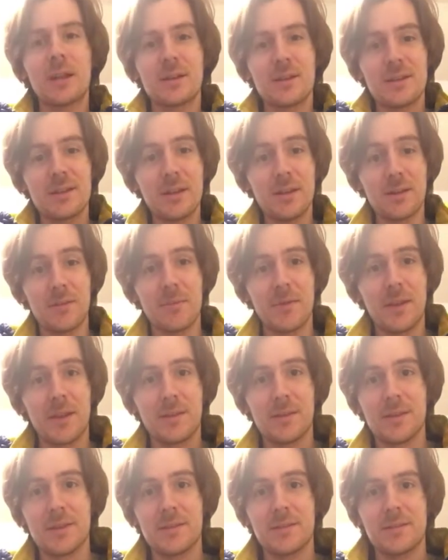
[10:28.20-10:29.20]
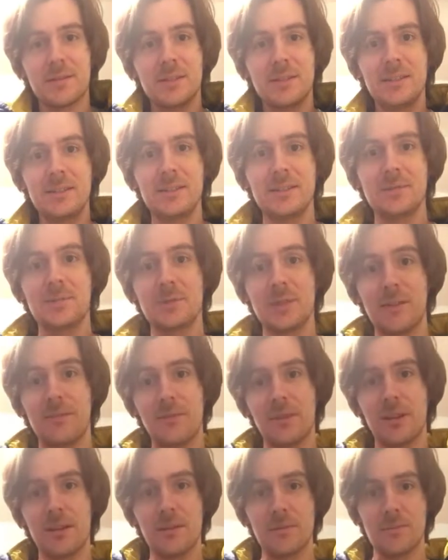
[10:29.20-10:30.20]
stick some things in.
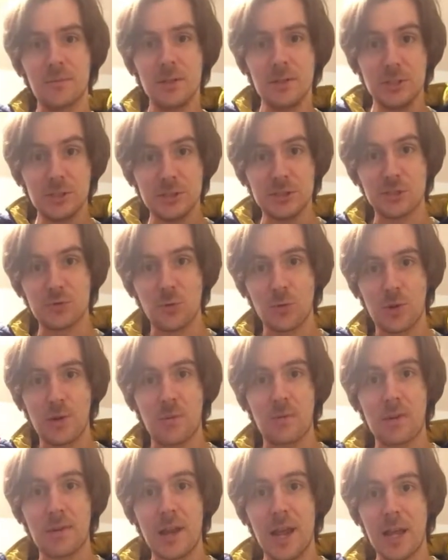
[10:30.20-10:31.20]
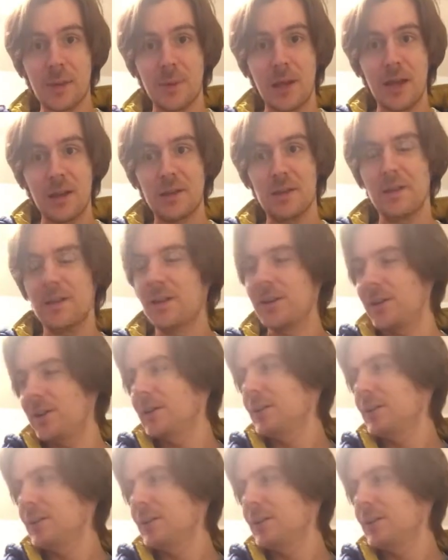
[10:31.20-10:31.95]
Definitely gonna store some snack packs in there.